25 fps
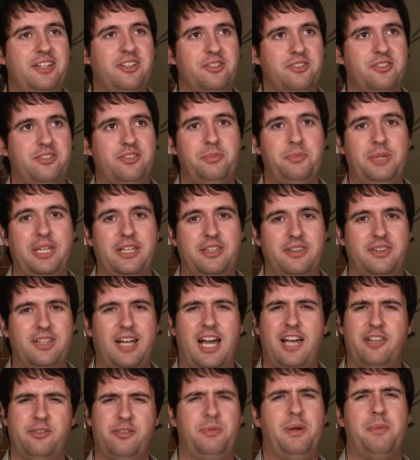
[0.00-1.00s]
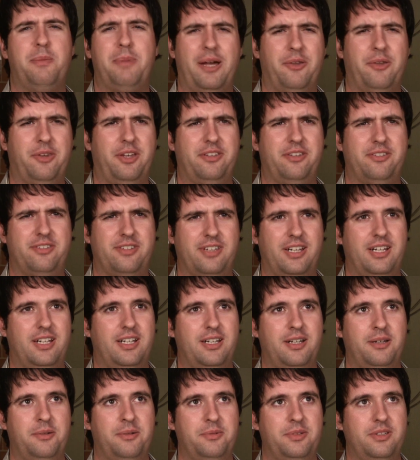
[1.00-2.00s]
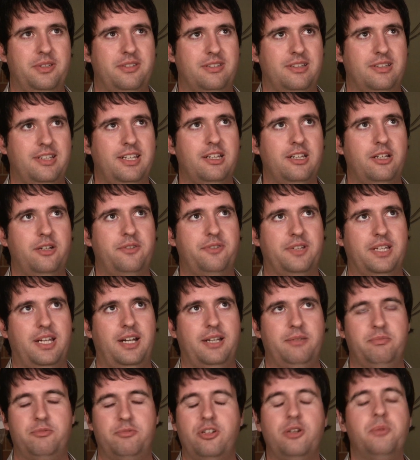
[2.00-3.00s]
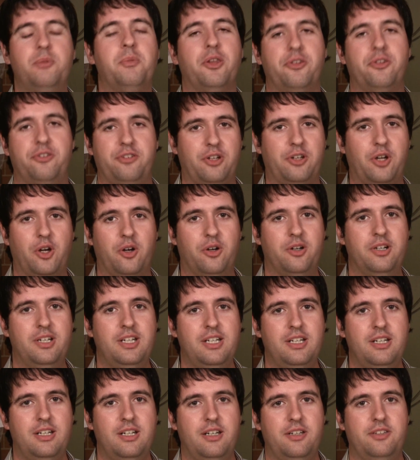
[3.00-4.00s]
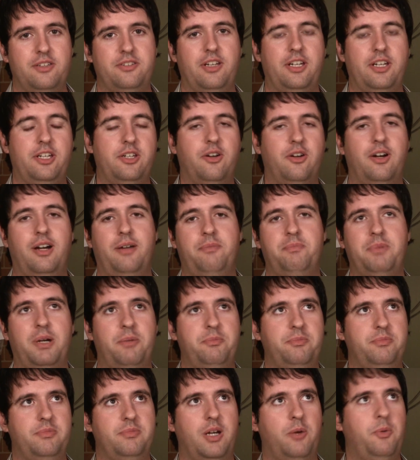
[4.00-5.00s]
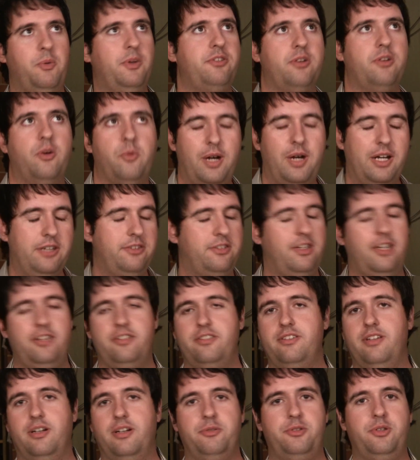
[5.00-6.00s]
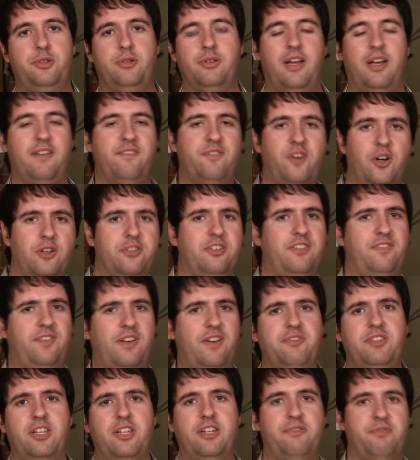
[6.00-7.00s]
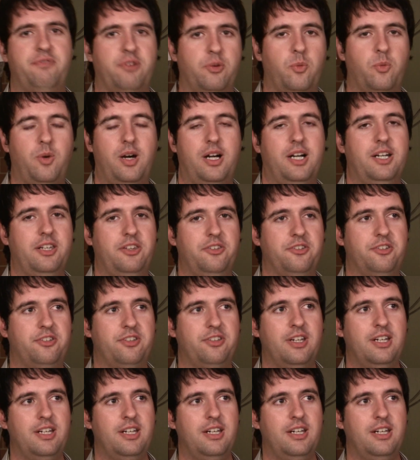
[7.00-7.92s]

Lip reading: got somebody that asked me about this. It's a little over like 2 months ago. So, you know, I went to a wine tasting and I was doing like 40, 50 different wines,